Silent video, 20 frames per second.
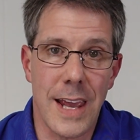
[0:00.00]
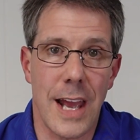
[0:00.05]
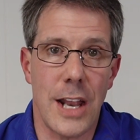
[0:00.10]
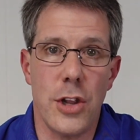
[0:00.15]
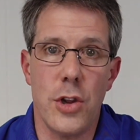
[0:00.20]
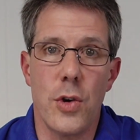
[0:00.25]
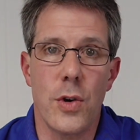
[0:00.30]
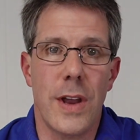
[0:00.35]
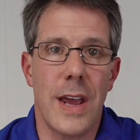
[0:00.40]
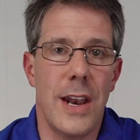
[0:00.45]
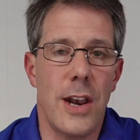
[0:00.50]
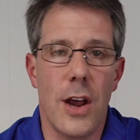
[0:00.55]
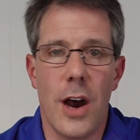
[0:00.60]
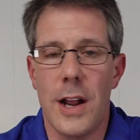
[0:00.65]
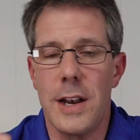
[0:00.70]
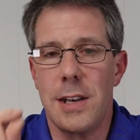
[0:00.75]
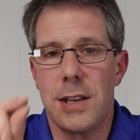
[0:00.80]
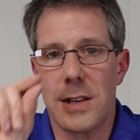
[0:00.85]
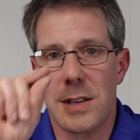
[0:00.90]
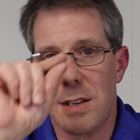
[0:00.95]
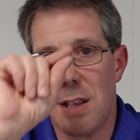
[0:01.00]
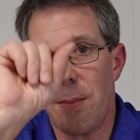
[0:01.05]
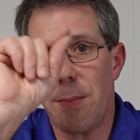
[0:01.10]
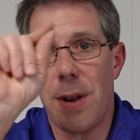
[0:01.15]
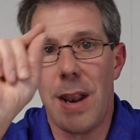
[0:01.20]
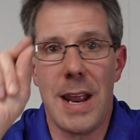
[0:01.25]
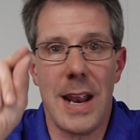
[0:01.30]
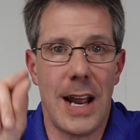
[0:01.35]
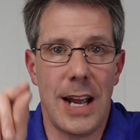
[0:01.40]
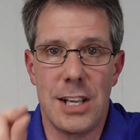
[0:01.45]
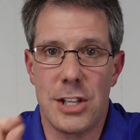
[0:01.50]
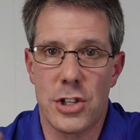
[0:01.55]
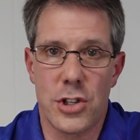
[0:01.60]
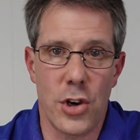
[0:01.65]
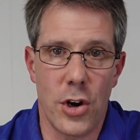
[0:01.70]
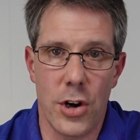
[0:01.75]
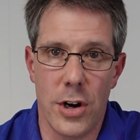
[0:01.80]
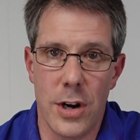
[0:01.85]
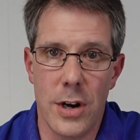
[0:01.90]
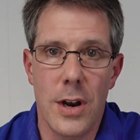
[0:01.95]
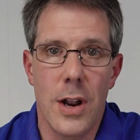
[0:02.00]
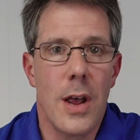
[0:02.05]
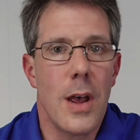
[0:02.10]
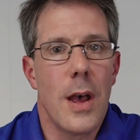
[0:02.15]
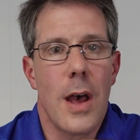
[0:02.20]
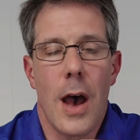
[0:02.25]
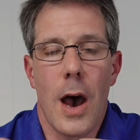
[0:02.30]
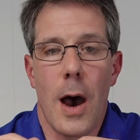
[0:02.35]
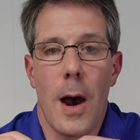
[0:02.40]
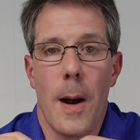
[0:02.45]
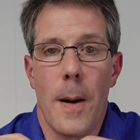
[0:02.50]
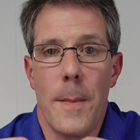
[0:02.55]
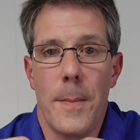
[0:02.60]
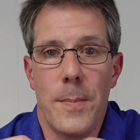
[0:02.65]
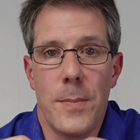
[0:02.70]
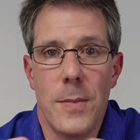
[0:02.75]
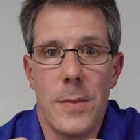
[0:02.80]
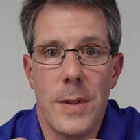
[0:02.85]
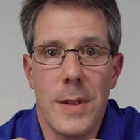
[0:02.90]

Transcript: and you cannot disseminate a certain um,